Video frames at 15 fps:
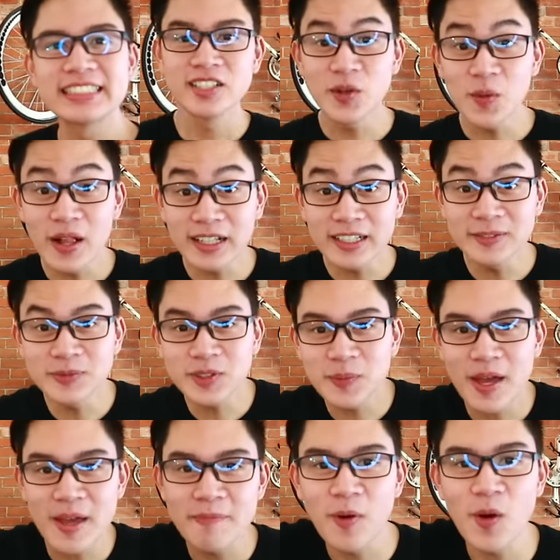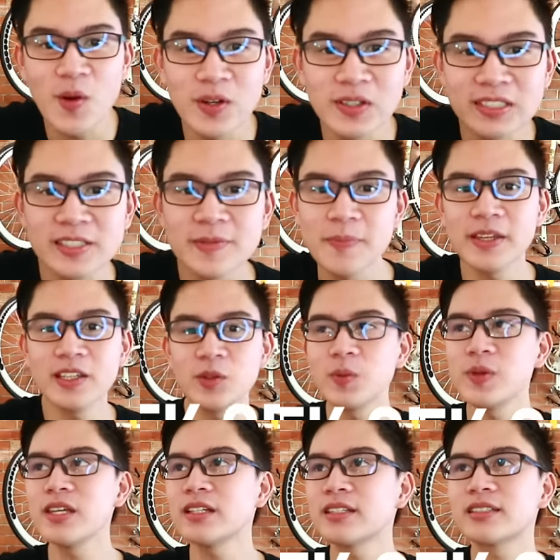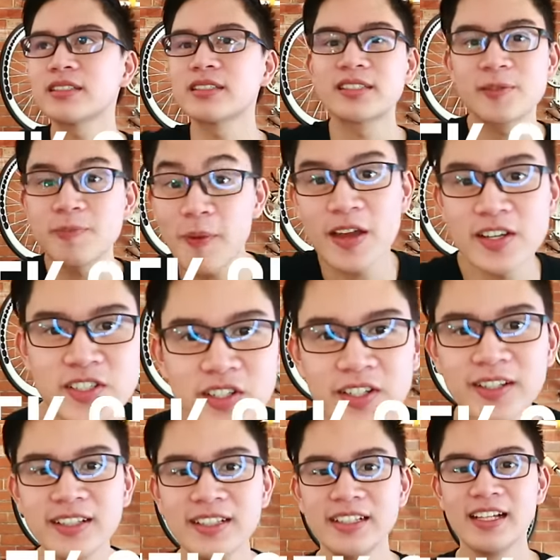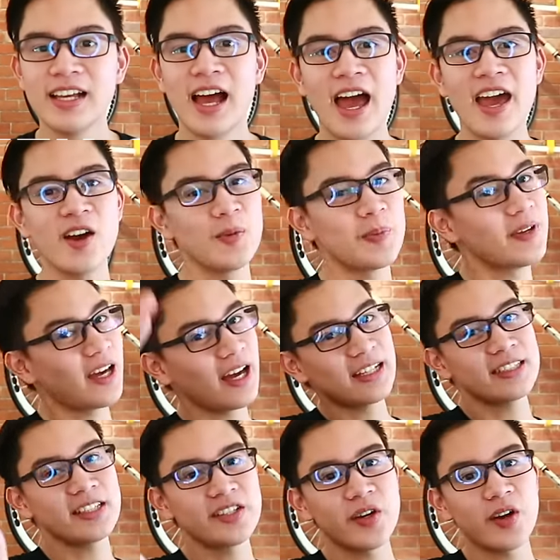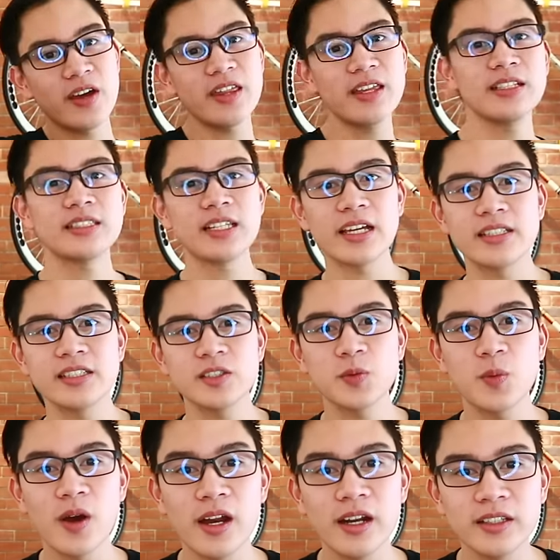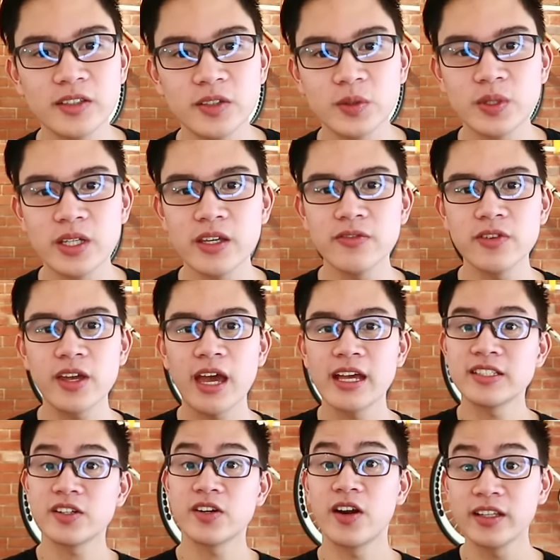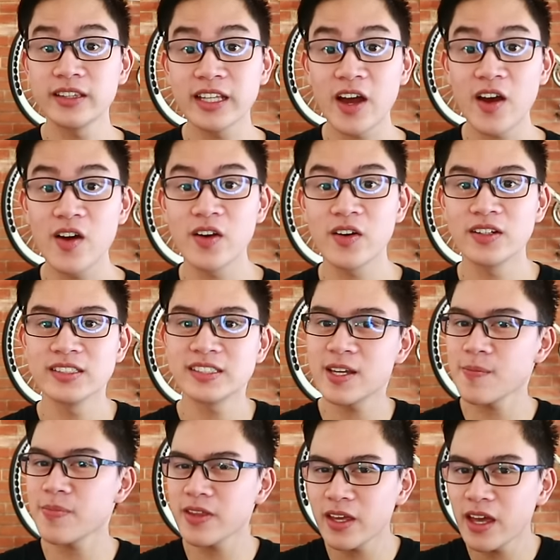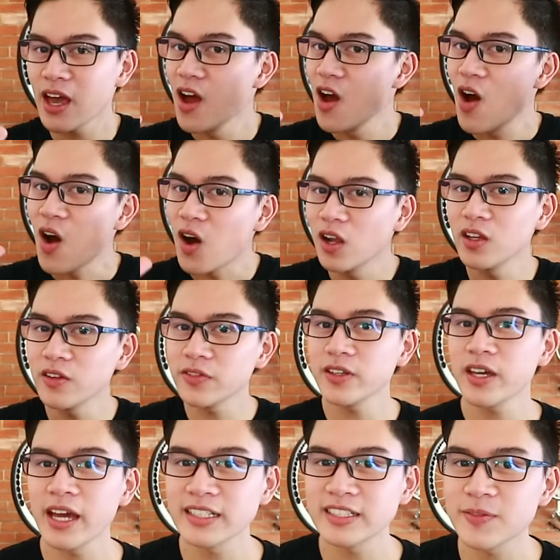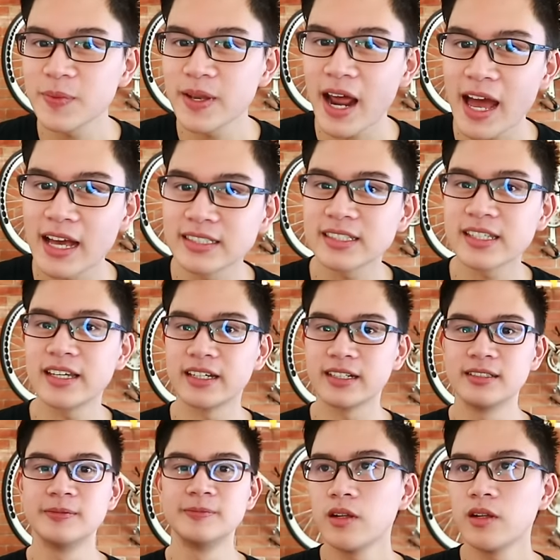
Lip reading: So welcome to my bonus midweek special. I hope you guys enjoy this. I just wanted to give you guys a rundown on something all of you guys have been asking.